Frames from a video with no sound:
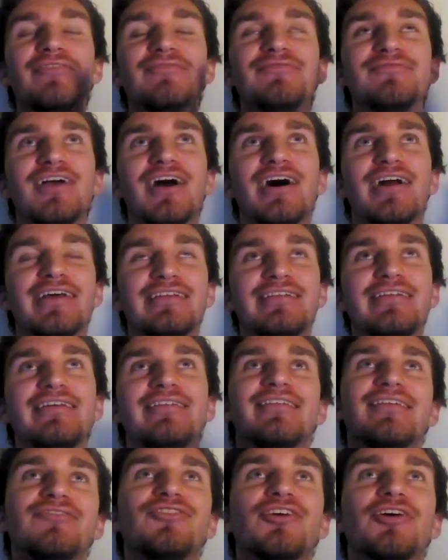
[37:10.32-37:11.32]
I've got a
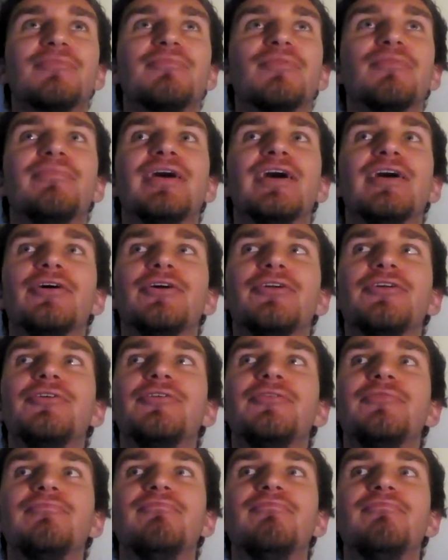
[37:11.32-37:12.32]
decent chunk prepared,
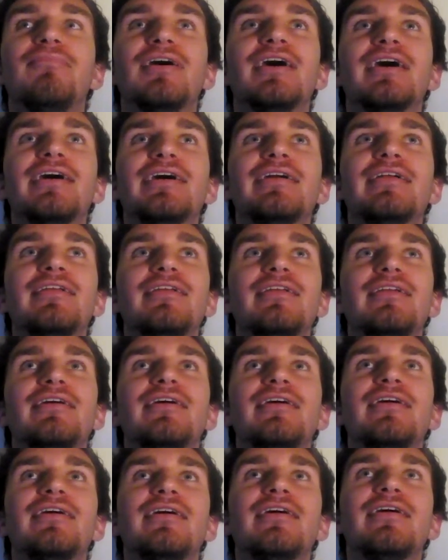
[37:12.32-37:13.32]
but
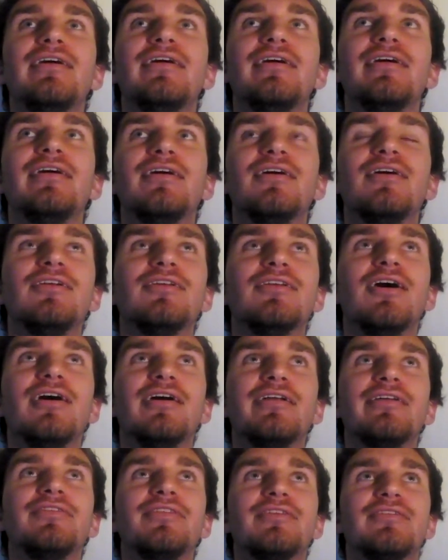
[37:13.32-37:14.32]
a
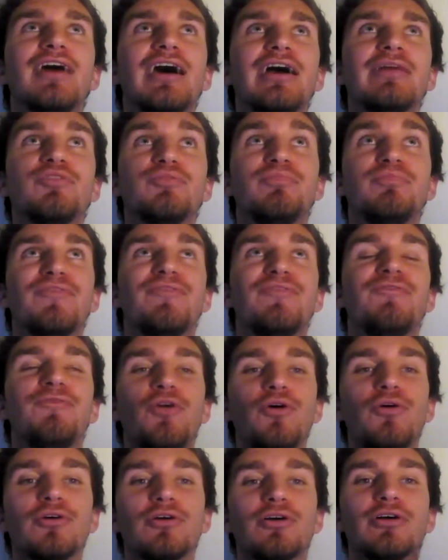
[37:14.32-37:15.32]
lot of the times
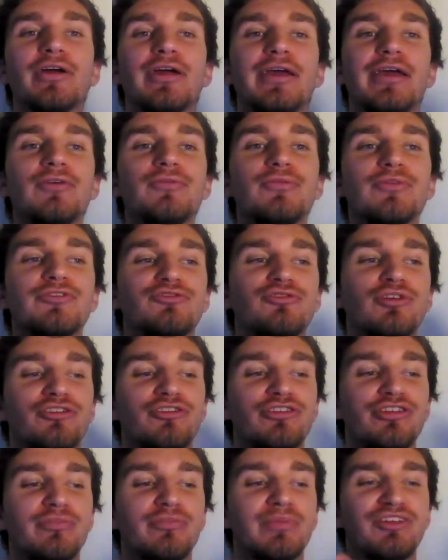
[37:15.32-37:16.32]
before it was
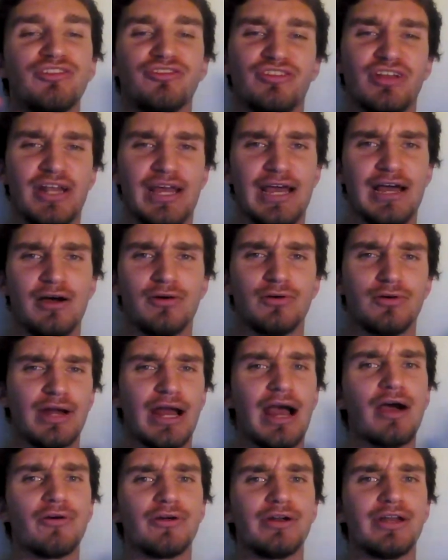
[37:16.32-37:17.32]
structured to be just an
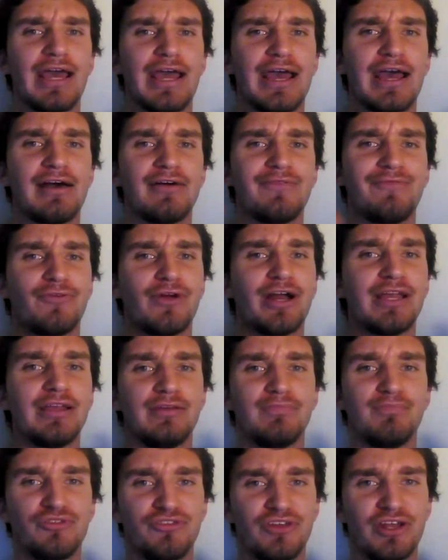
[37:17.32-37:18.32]
hour, hour and a half, where
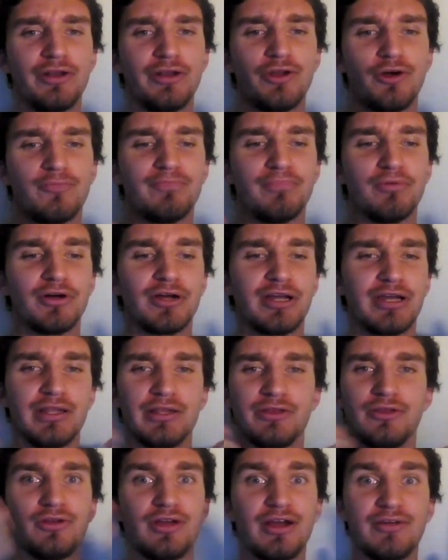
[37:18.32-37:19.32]
I present a notebook
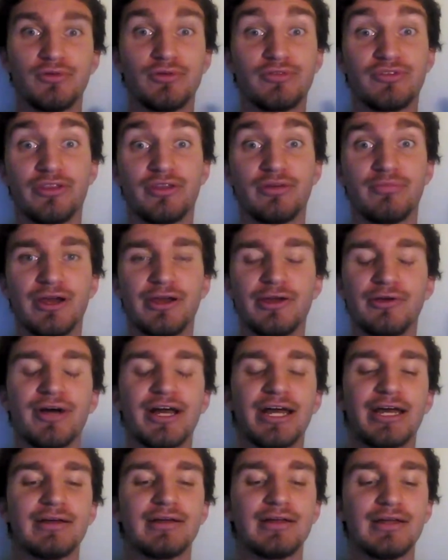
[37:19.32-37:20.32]
and then, everyone's on their merry
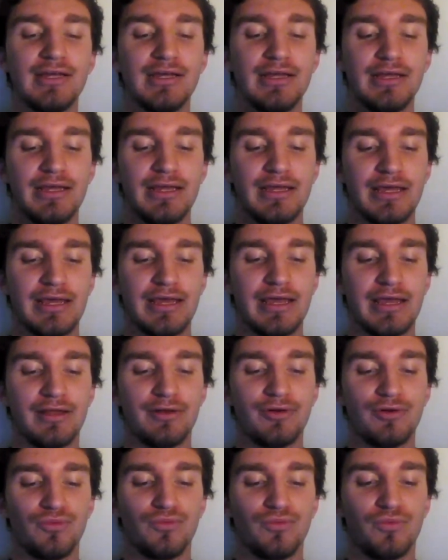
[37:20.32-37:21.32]
way.
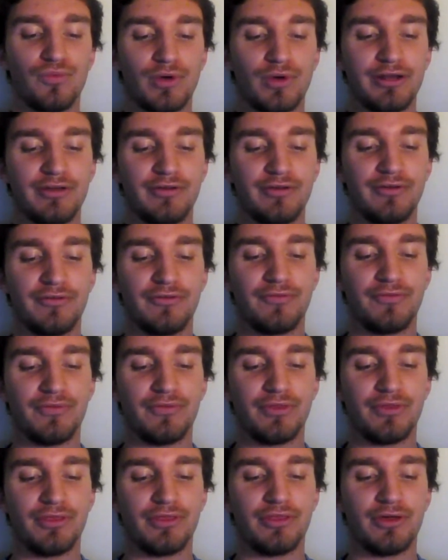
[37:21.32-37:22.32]
And one of
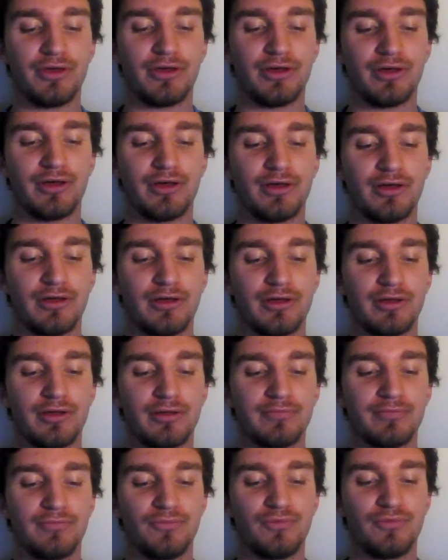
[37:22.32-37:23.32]

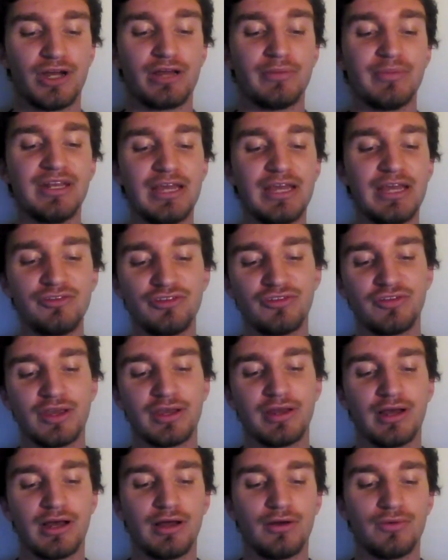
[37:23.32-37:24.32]
the recommendations
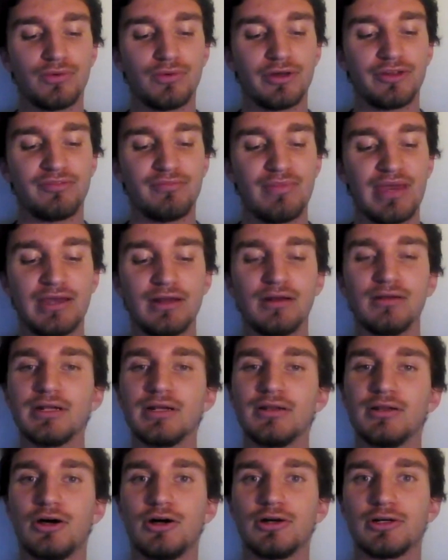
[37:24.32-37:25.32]
I got was make it a
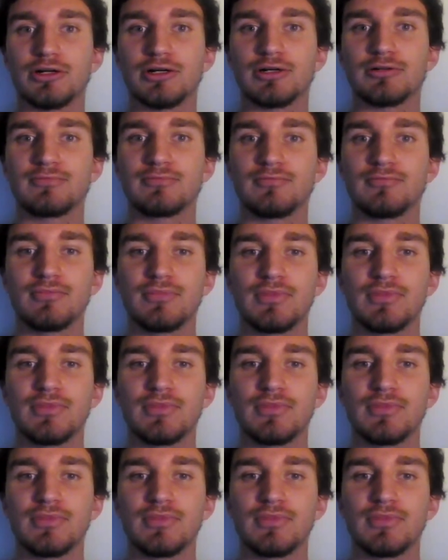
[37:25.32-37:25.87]
little longer.